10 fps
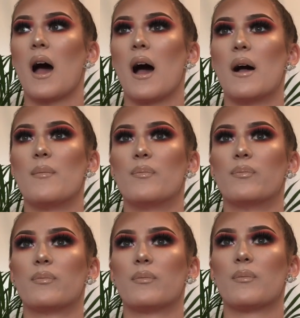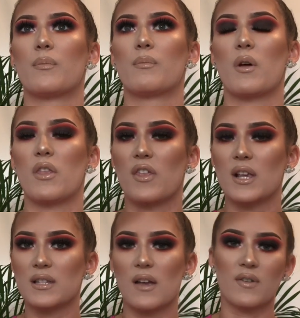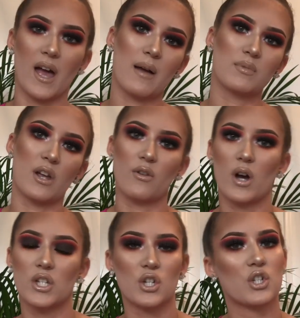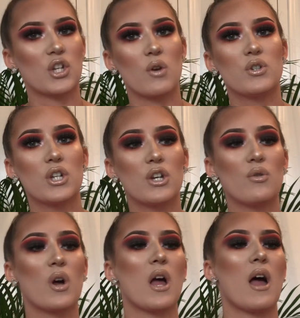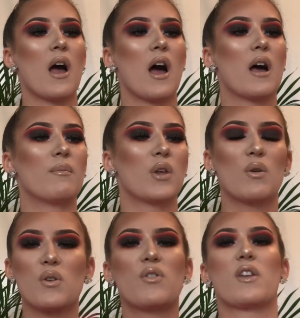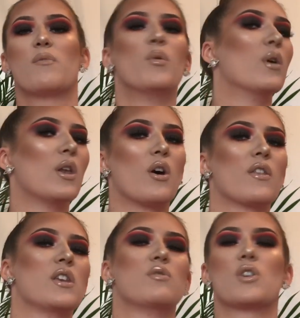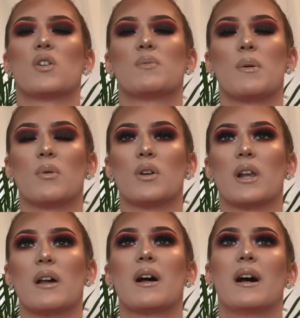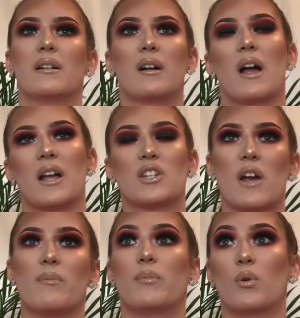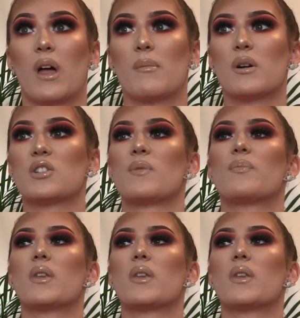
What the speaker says: But the things that I've kept, I thought I'd just show you. You know when you think you've bought a lot and then you show it to people and you're like, ah, I actually haven't bought that much?